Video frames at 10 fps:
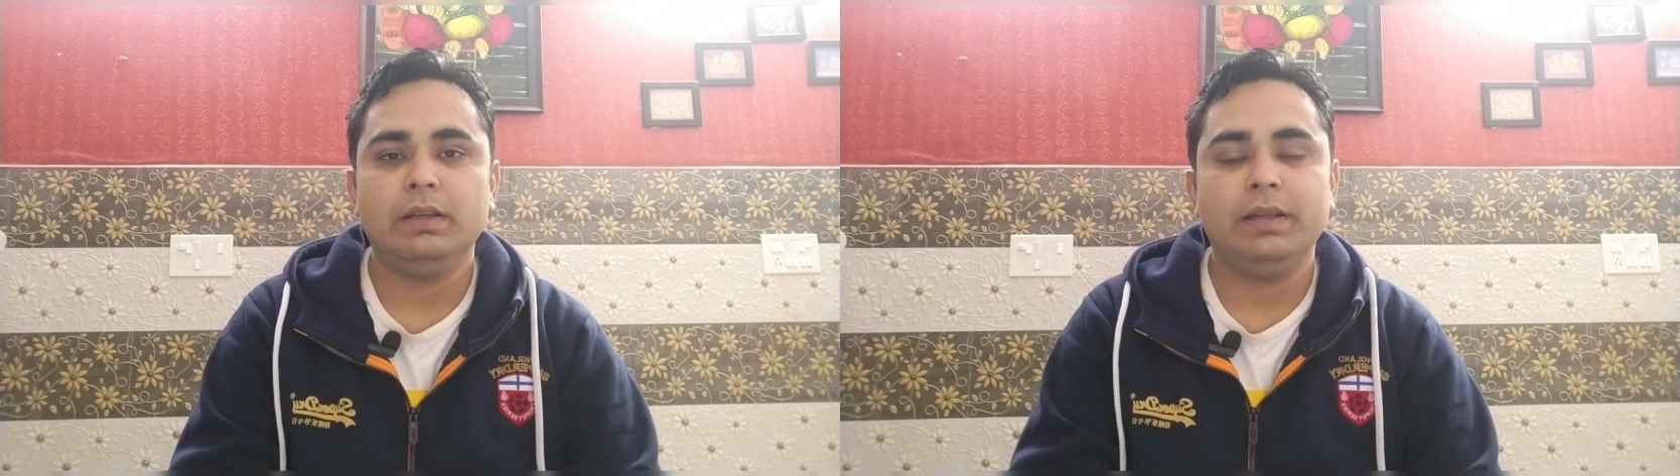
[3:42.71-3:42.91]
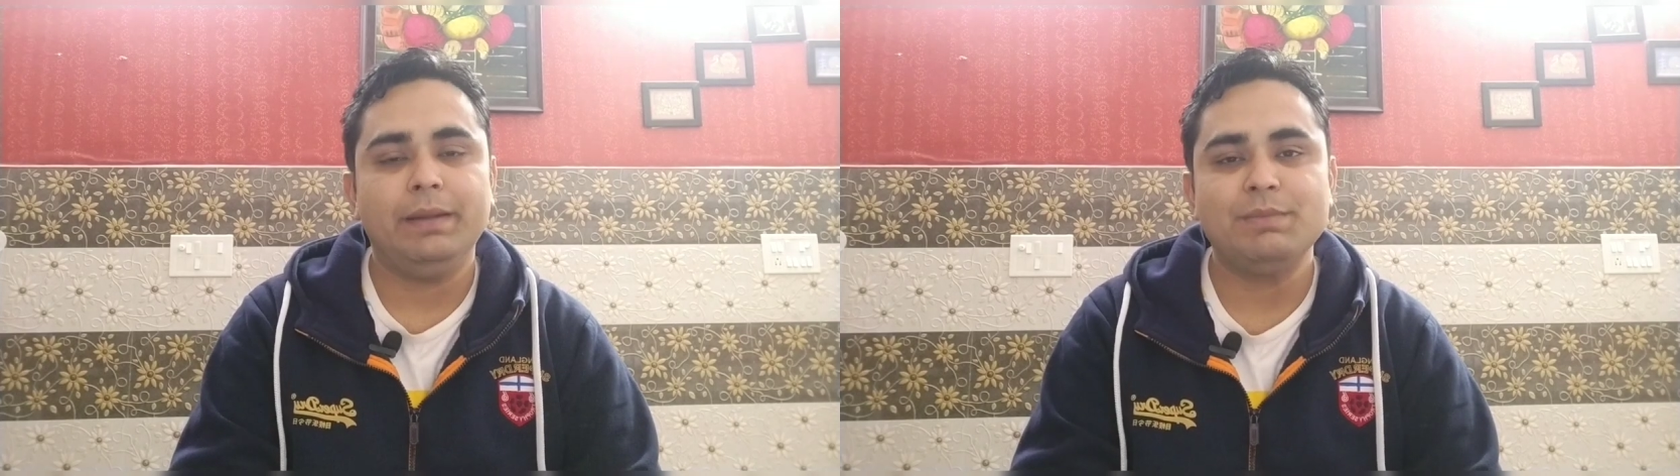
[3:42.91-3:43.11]

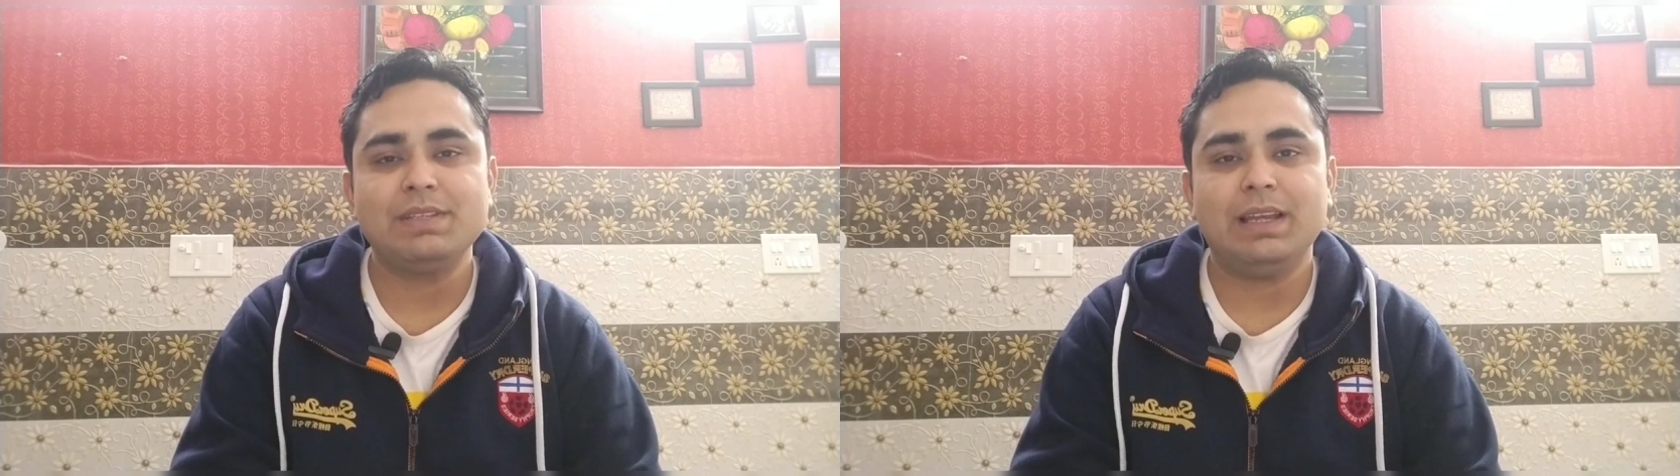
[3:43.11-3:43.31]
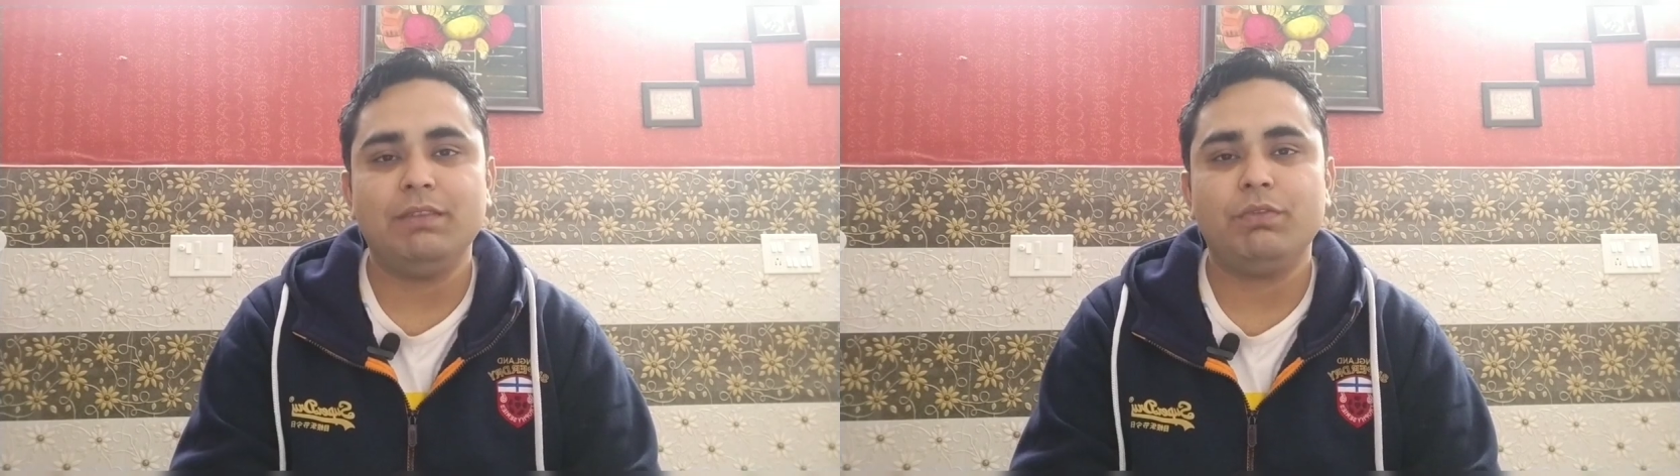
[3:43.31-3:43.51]

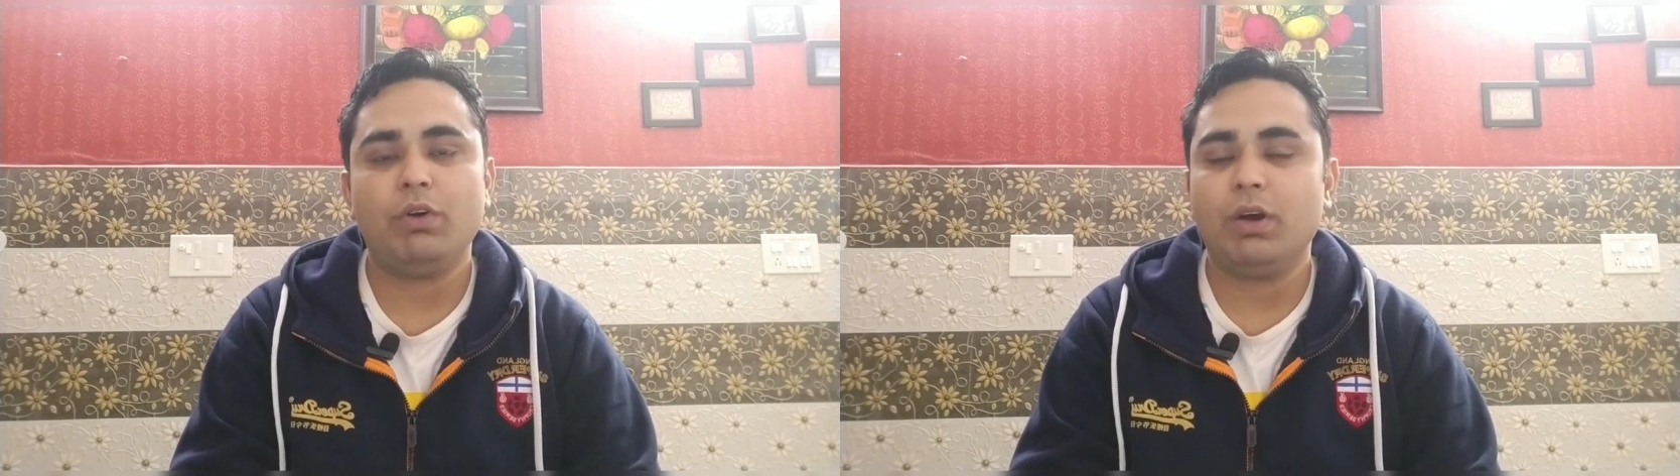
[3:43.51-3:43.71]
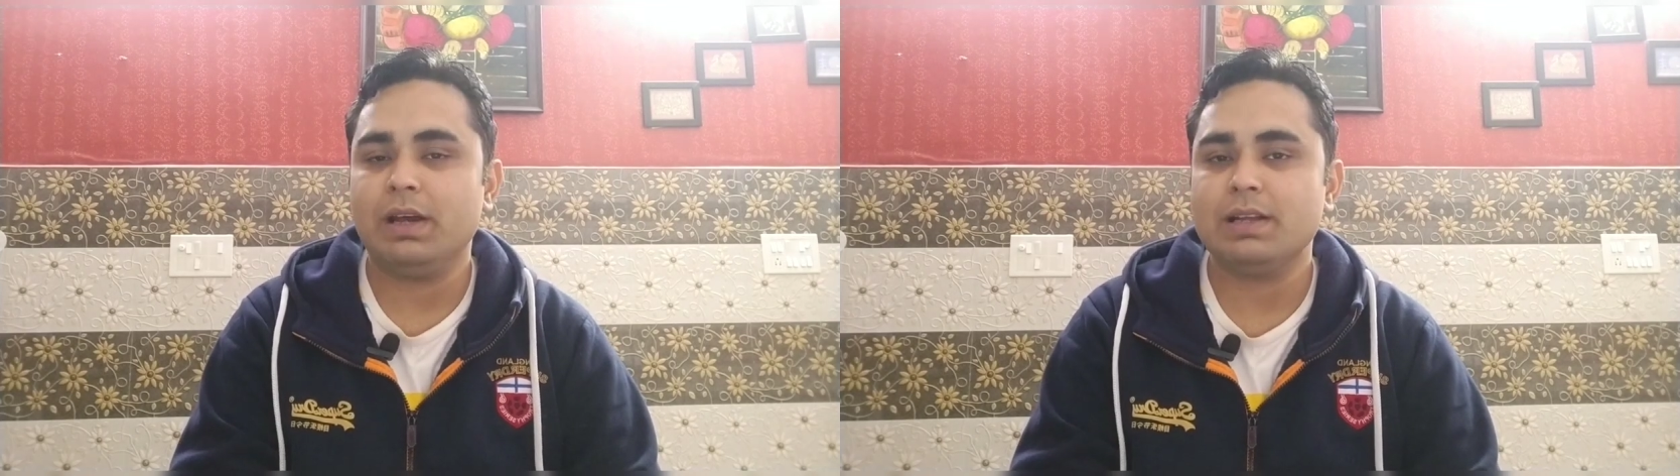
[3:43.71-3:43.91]
himself
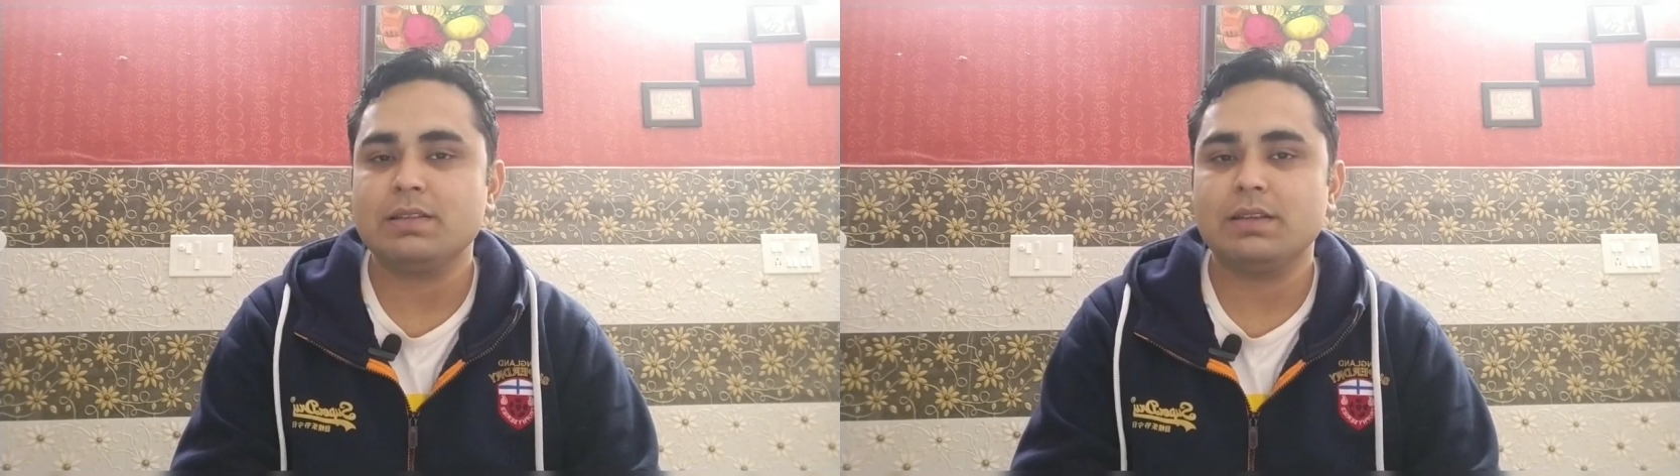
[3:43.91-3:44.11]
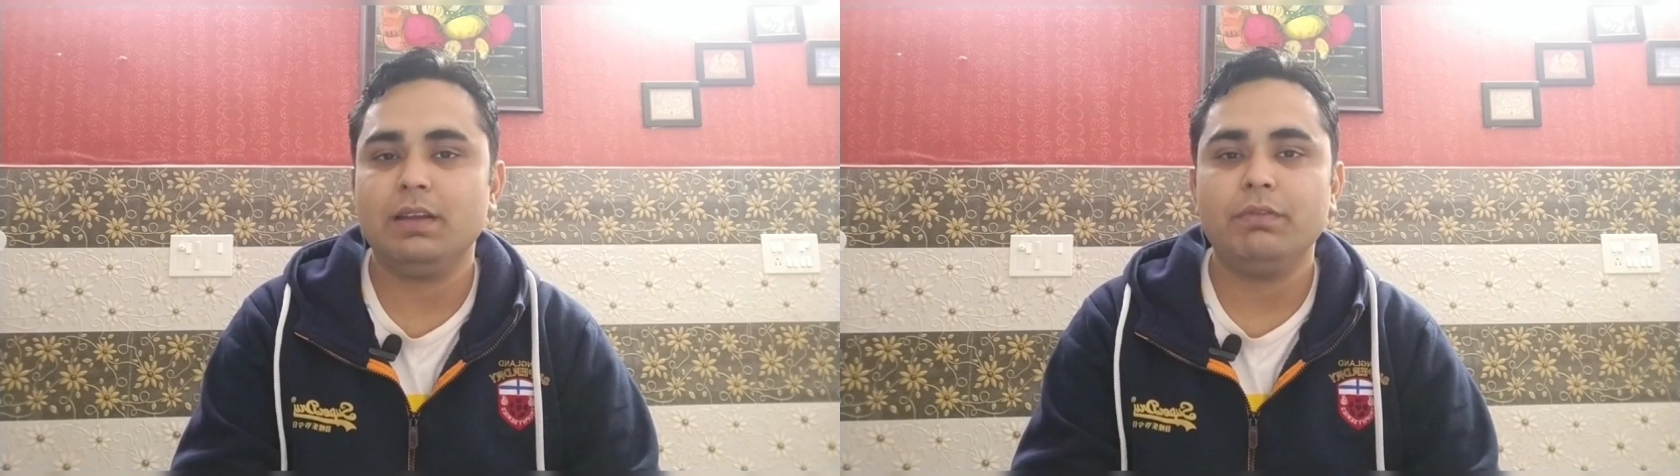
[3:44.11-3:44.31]
or
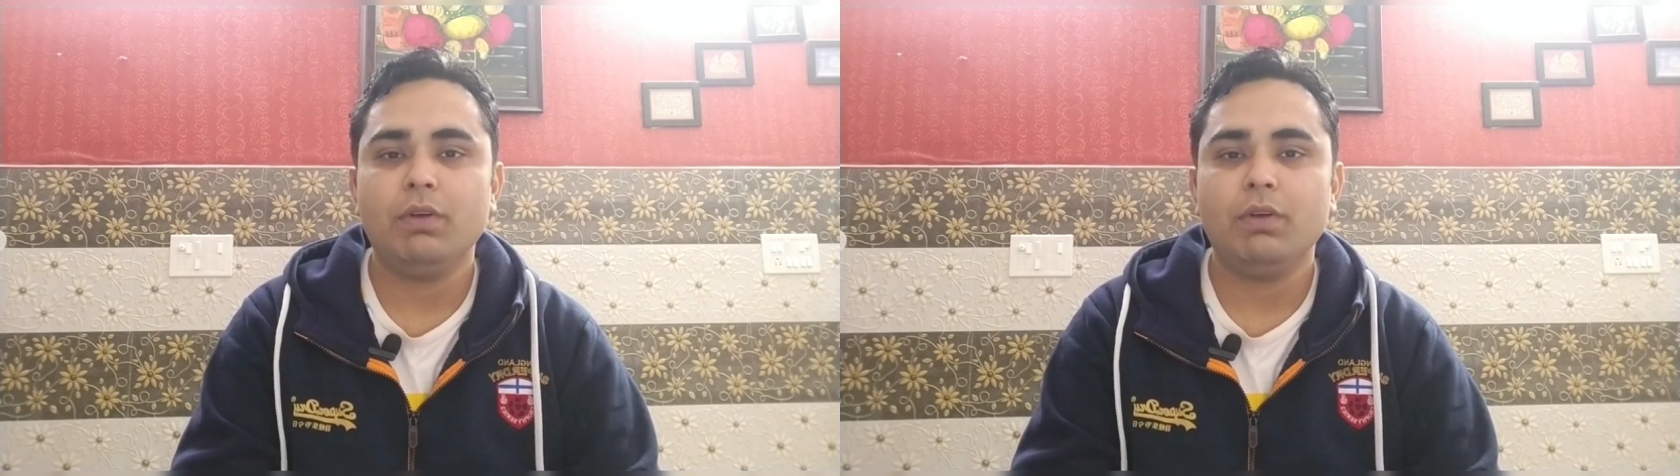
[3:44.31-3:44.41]
herself